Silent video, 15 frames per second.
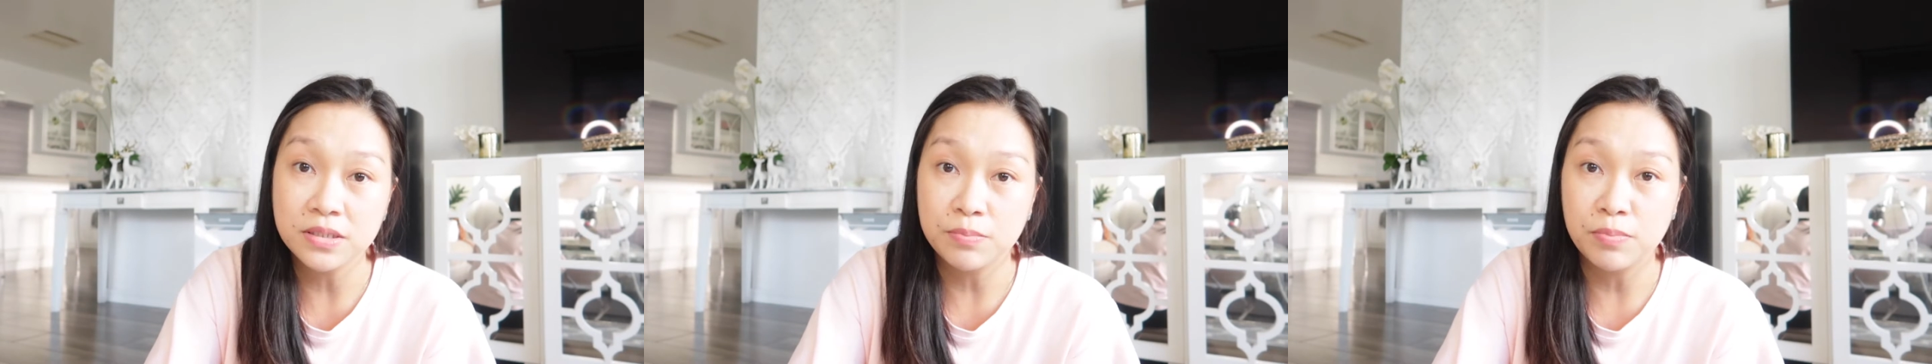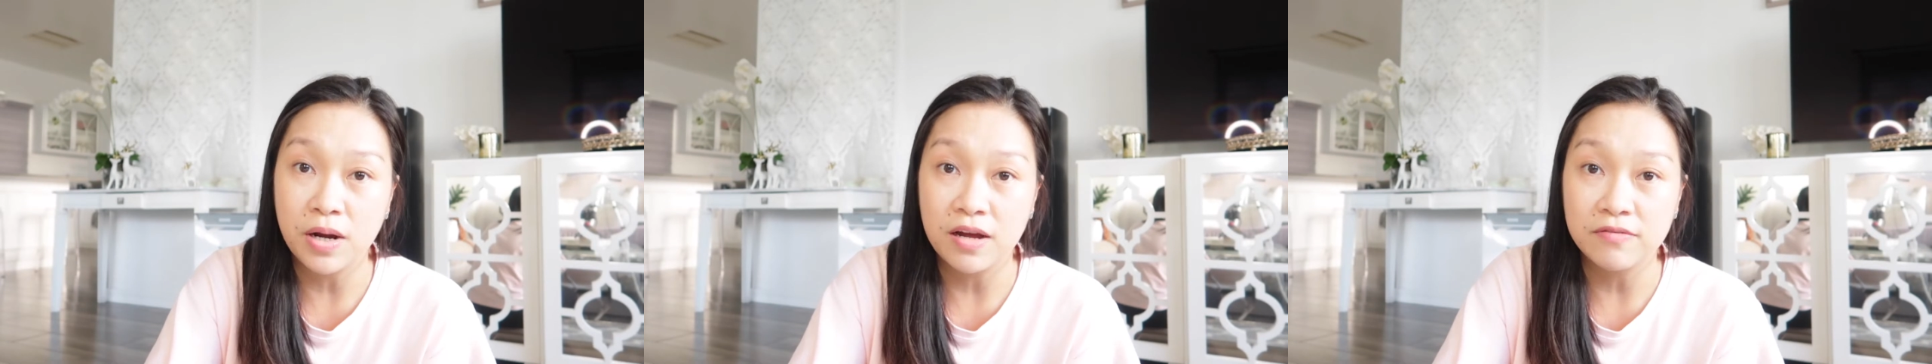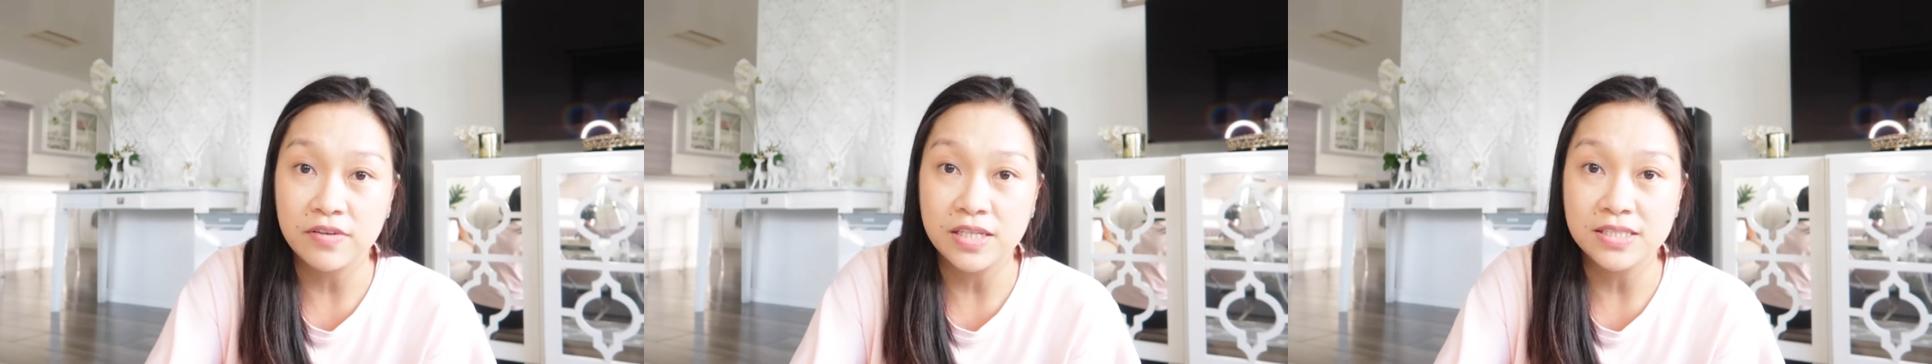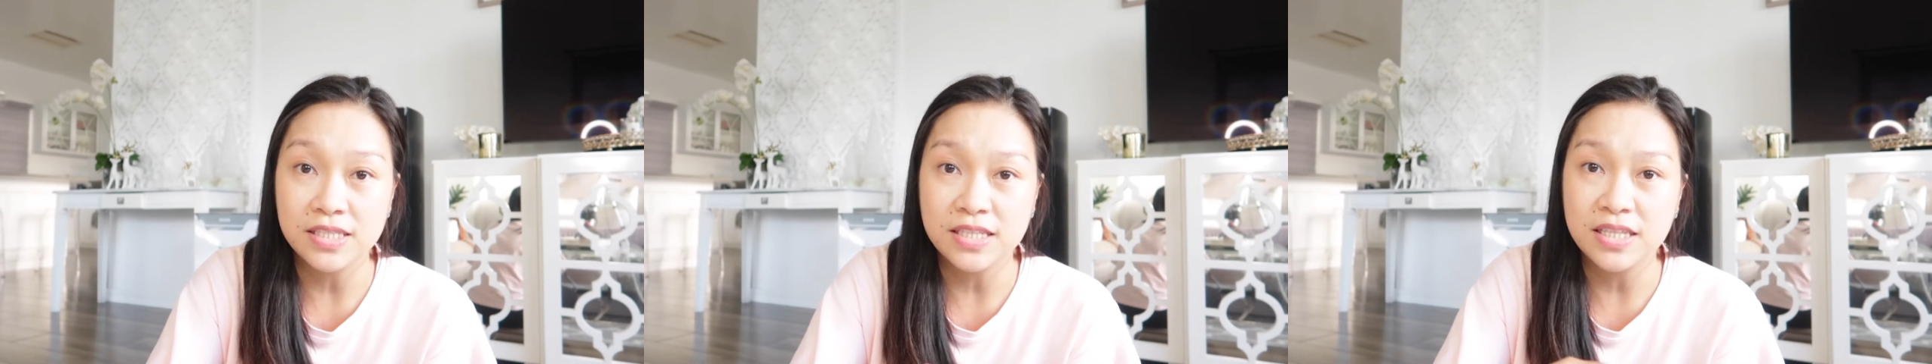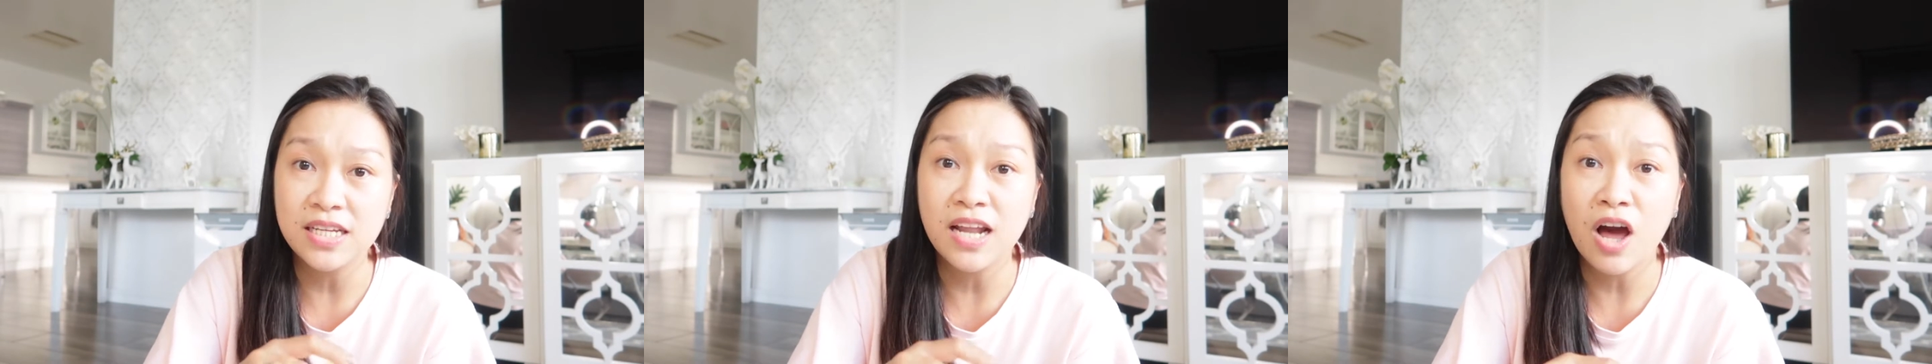sa province,
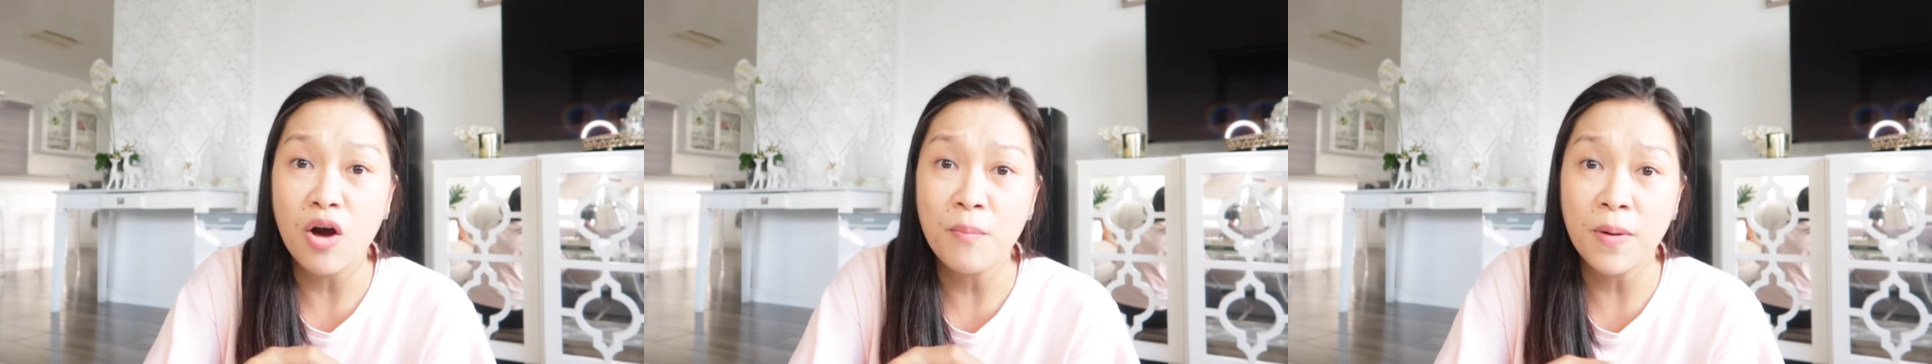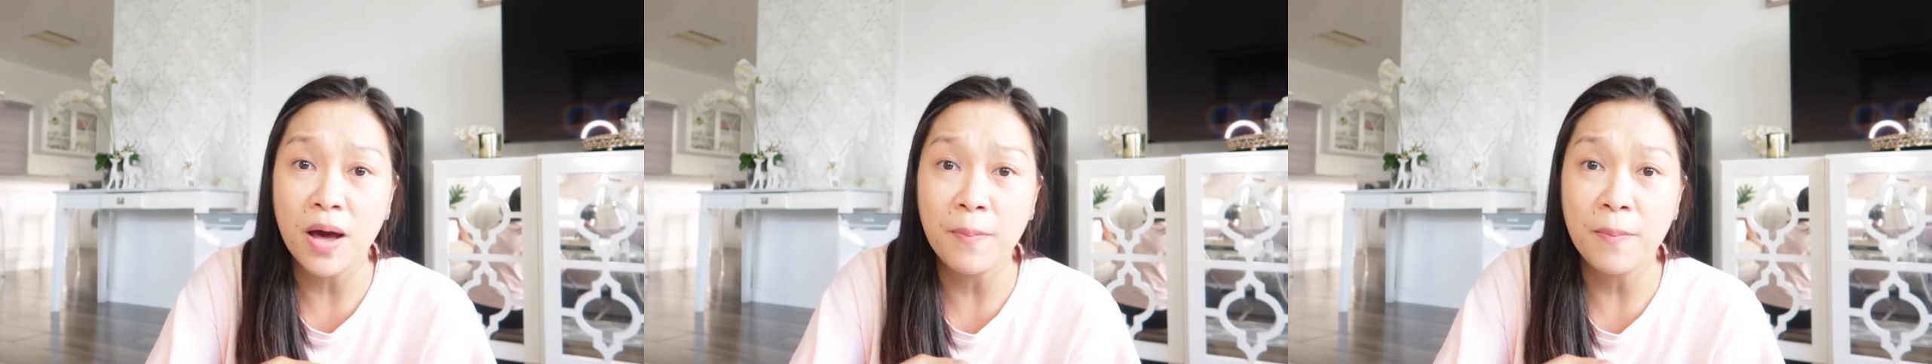hindi na ako